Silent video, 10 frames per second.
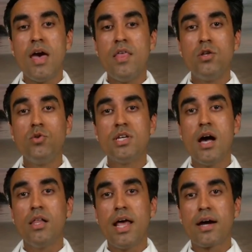and then you
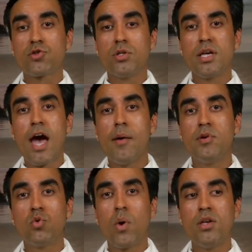tell it actually how
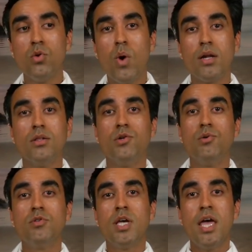much weight you want to
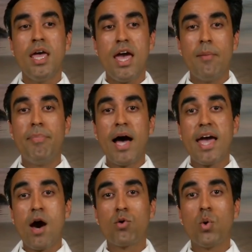lose and
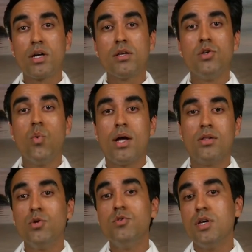by how quickly you
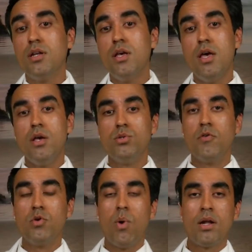want to lose it.
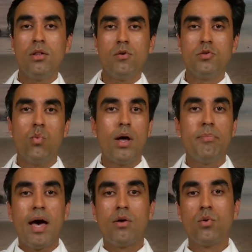So if you want to lose
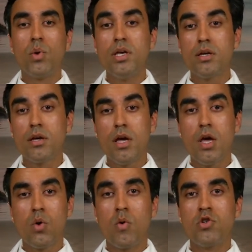one pound a week,
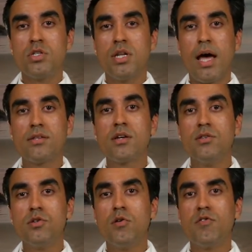which is a nice
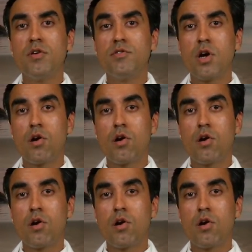conservative